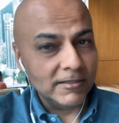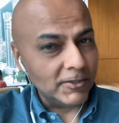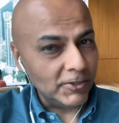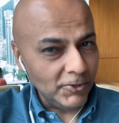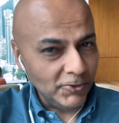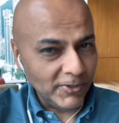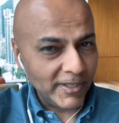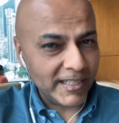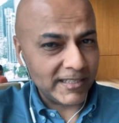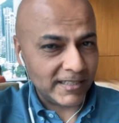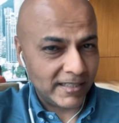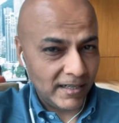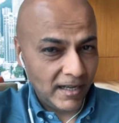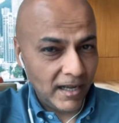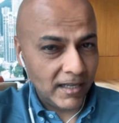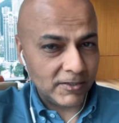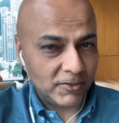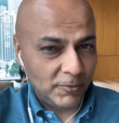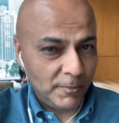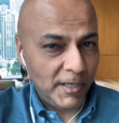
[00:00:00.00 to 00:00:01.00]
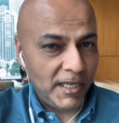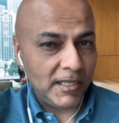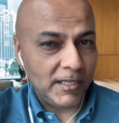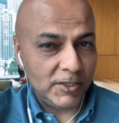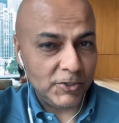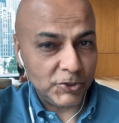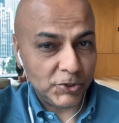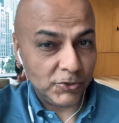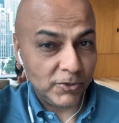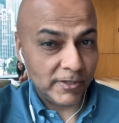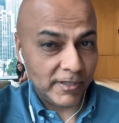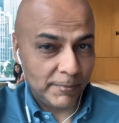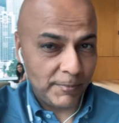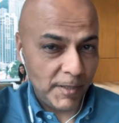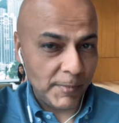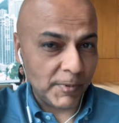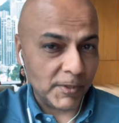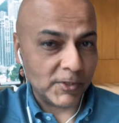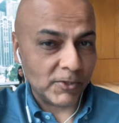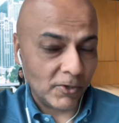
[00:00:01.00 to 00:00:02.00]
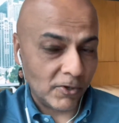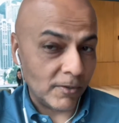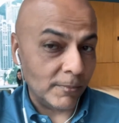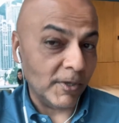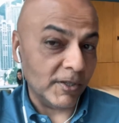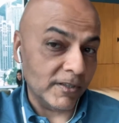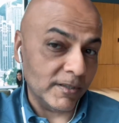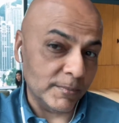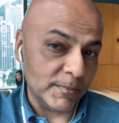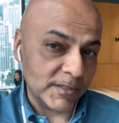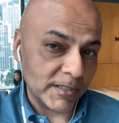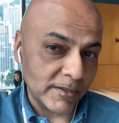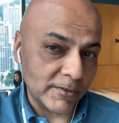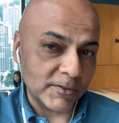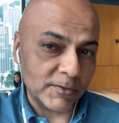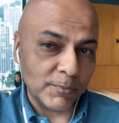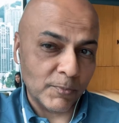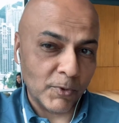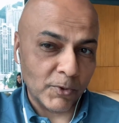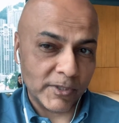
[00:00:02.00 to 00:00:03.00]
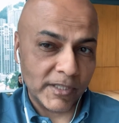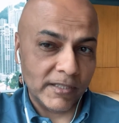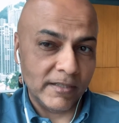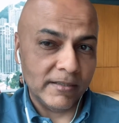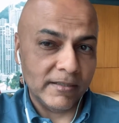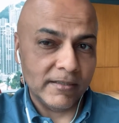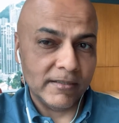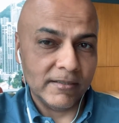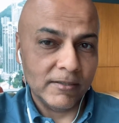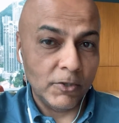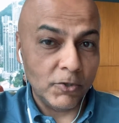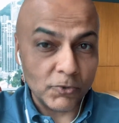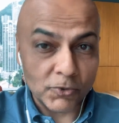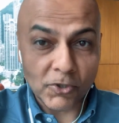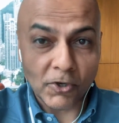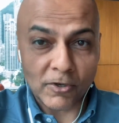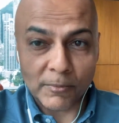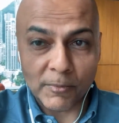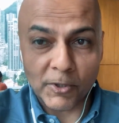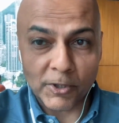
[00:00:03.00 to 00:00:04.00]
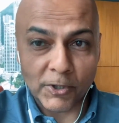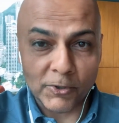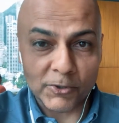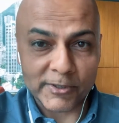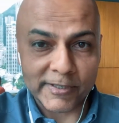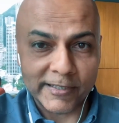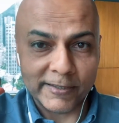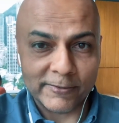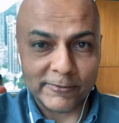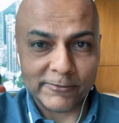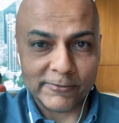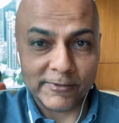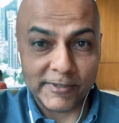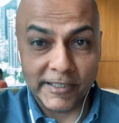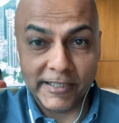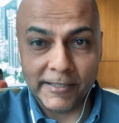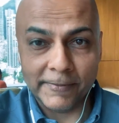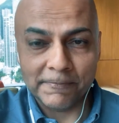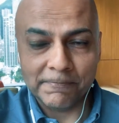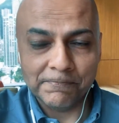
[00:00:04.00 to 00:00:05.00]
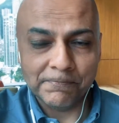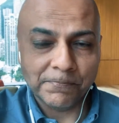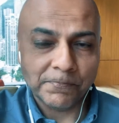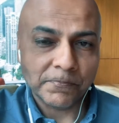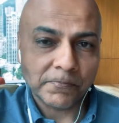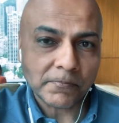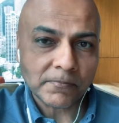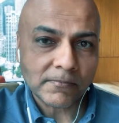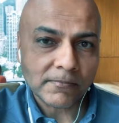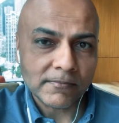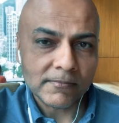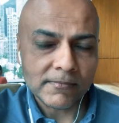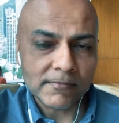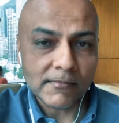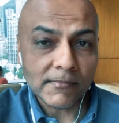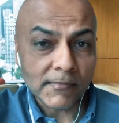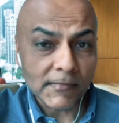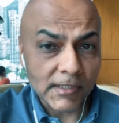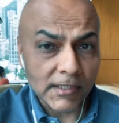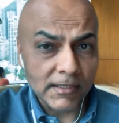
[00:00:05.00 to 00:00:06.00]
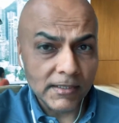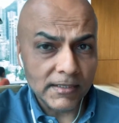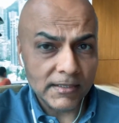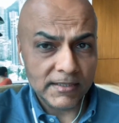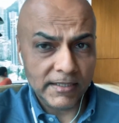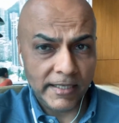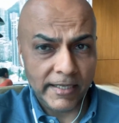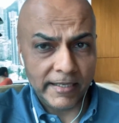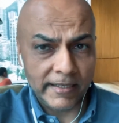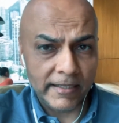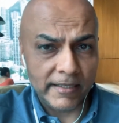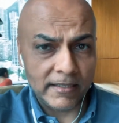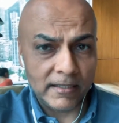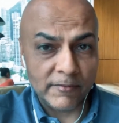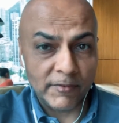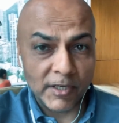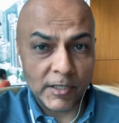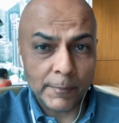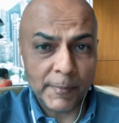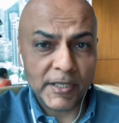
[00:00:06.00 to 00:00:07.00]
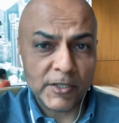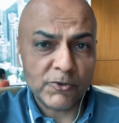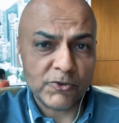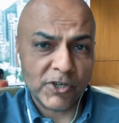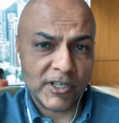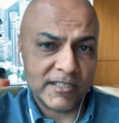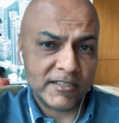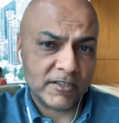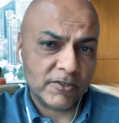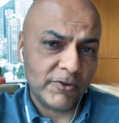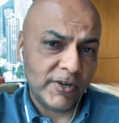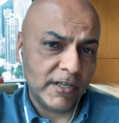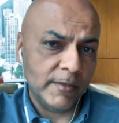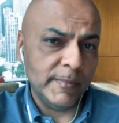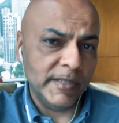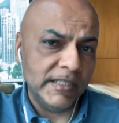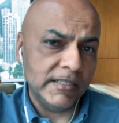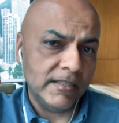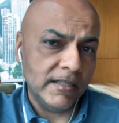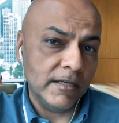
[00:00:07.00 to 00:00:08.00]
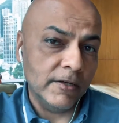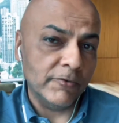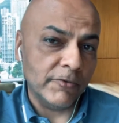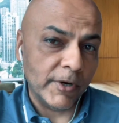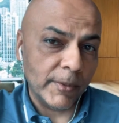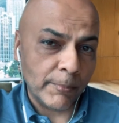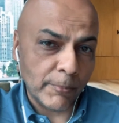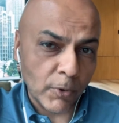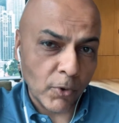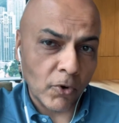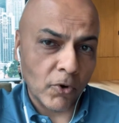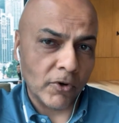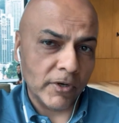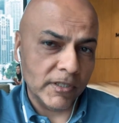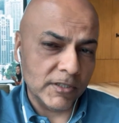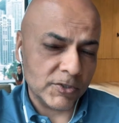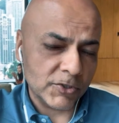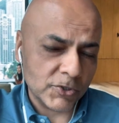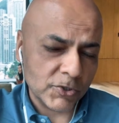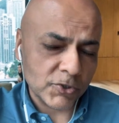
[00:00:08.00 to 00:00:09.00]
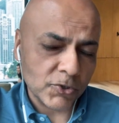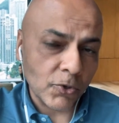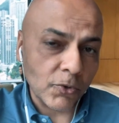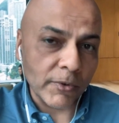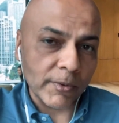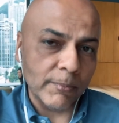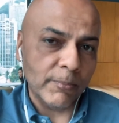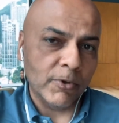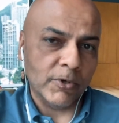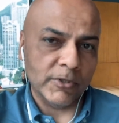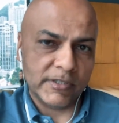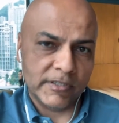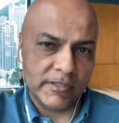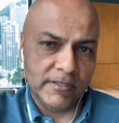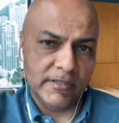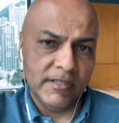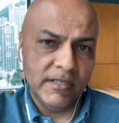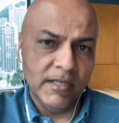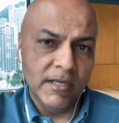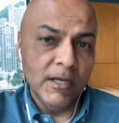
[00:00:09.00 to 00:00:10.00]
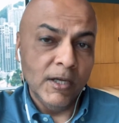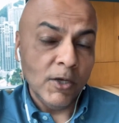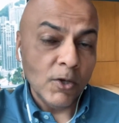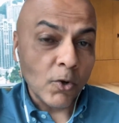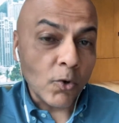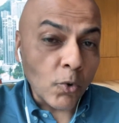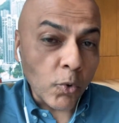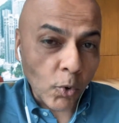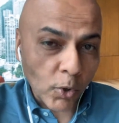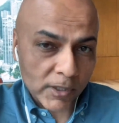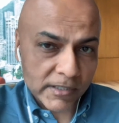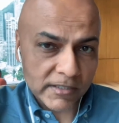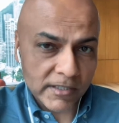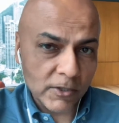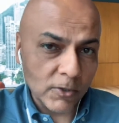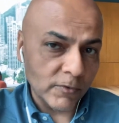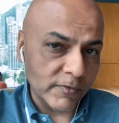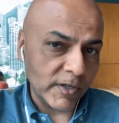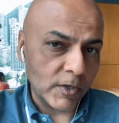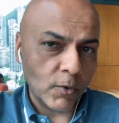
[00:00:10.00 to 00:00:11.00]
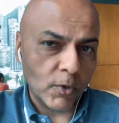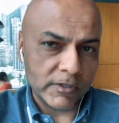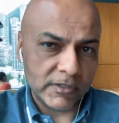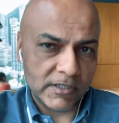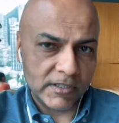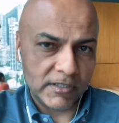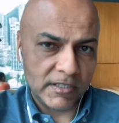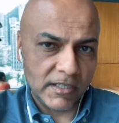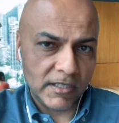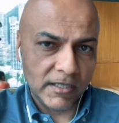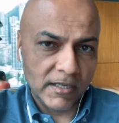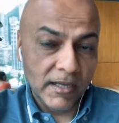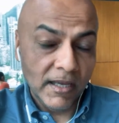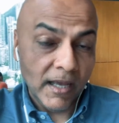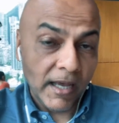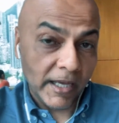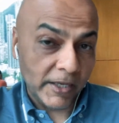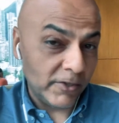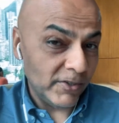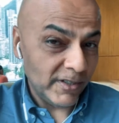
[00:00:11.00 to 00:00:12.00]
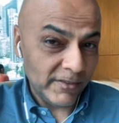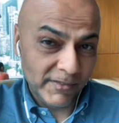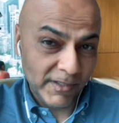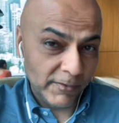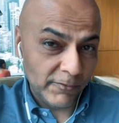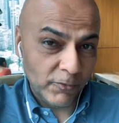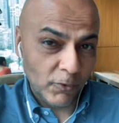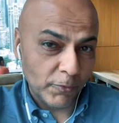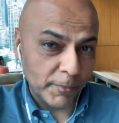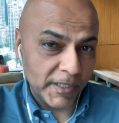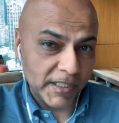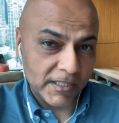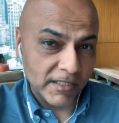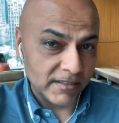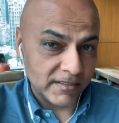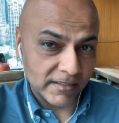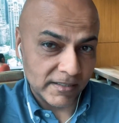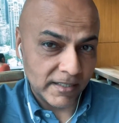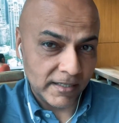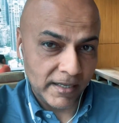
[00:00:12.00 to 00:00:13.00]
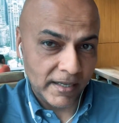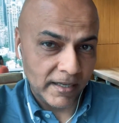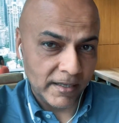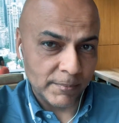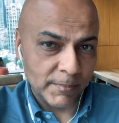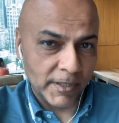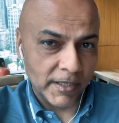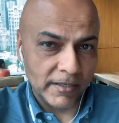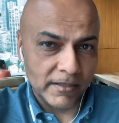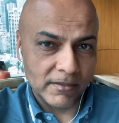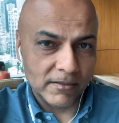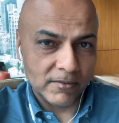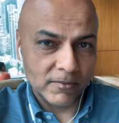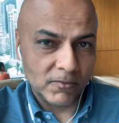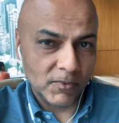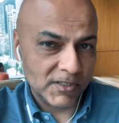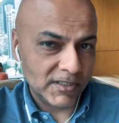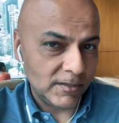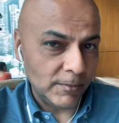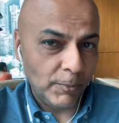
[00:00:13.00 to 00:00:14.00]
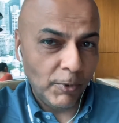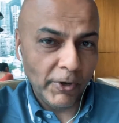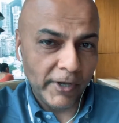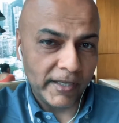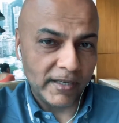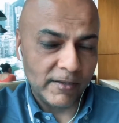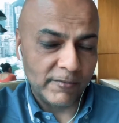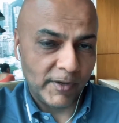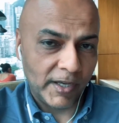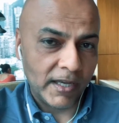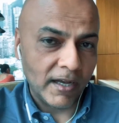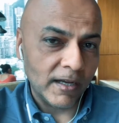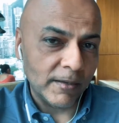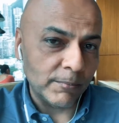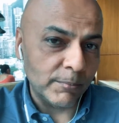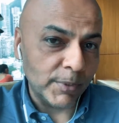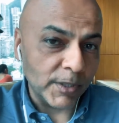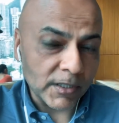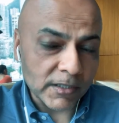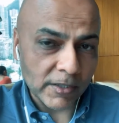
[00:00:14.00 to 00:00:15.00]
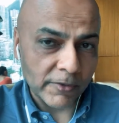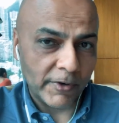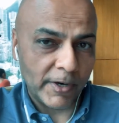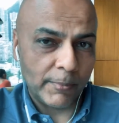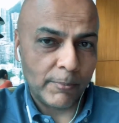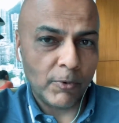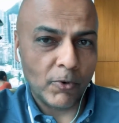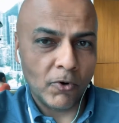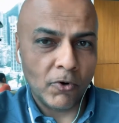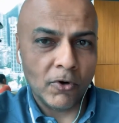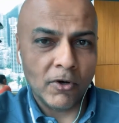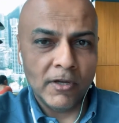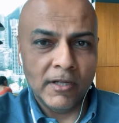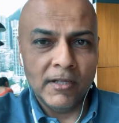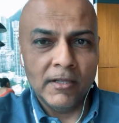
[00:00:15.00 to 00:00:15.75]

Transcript: There's an art to making sure that people talk about themselves more than you talk about yourself, right? Secondly, developing trust, credibility, and rapport is so important. Quality over quantity. I could have done 4 meetings in a day, but what's the point if I can't build the rapport,